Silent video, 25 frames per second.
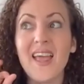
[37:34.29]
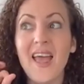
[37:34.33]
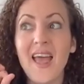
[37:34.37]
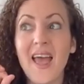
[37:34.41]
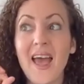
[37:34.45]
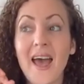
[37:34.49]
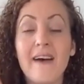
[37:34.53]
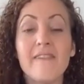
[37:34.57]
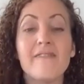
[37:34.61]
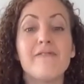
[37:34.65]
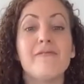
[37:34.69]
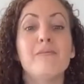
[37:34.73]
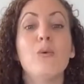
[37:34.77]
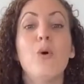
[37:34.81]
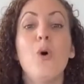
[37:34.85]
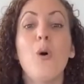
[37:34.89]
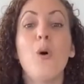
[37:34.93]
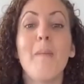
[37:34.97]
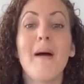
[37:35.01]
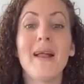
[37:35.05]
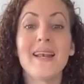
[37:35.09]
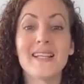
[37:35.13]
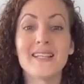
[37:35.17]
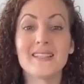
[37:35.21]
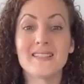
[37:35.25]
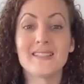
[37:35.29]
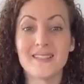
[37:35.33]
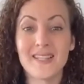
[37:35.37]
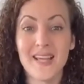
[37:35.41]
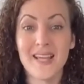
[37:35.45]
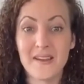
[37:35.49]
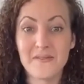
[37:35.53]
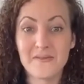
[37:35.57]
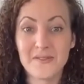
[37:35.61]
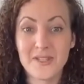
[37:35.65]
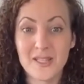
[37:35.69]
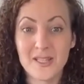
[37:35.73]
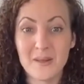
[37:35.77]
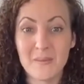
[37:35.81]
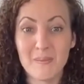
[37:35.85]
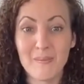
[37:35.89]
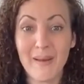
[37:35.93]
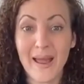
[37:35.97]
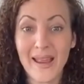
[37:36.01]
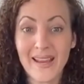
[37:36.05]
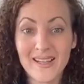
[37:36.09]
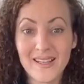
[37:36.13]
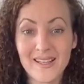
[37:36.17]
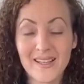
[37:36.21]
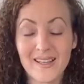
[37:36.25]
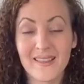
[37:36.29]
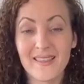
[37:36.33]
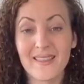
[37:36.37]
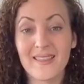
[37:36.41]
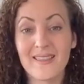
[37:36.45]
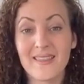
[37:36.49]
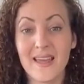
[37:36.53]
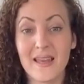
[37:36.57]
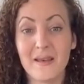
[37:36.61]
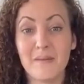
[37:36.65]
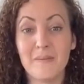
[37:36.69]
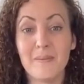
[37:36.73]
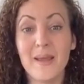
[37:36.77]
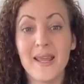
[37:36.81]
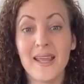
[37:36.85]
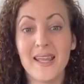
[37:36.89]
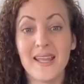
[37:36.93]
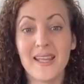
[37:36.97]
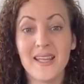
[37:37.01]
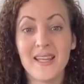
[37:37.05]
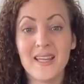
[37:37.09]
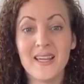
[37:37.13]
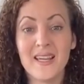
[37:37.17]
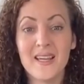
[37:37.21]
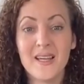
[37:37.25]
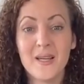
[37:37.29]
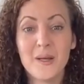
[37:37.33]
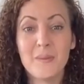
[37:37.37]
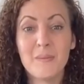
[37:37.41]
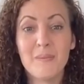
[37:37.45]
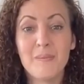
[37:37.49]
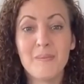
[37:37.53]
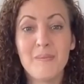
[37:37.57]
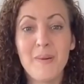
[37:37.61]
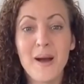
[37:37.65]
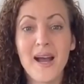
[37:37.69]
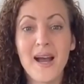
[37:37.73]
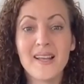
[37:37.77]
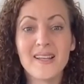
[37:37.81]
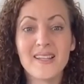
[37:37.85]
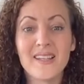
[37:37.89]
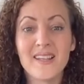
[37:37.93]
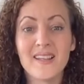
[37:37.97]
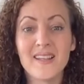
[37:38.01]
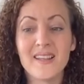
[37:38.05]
have more money saved in the bank than me, but